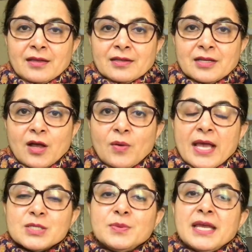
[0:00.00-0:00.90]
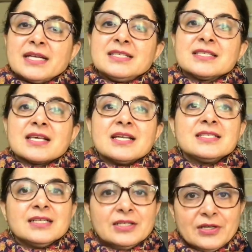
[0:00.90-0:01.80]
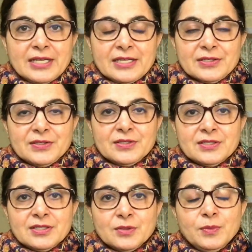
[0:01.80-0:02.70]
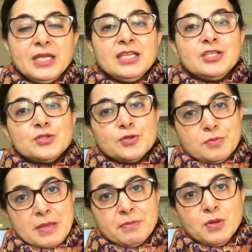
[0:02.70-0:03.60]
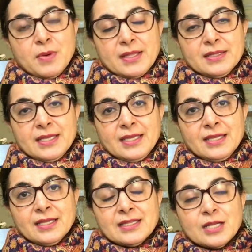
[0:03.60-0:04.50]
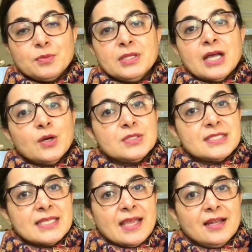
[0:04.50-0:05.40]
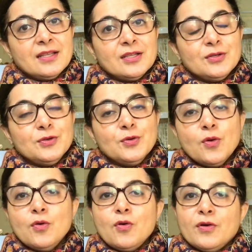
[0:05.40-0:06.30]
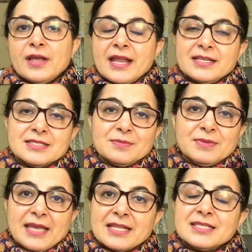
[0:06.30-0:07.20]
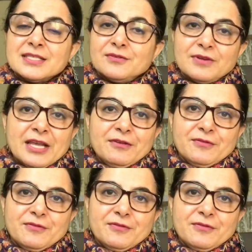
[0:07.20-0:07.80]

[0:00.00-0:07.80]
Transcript: Now as we had discussed earlier, we need to remember one thing that without cell, no organism can survive.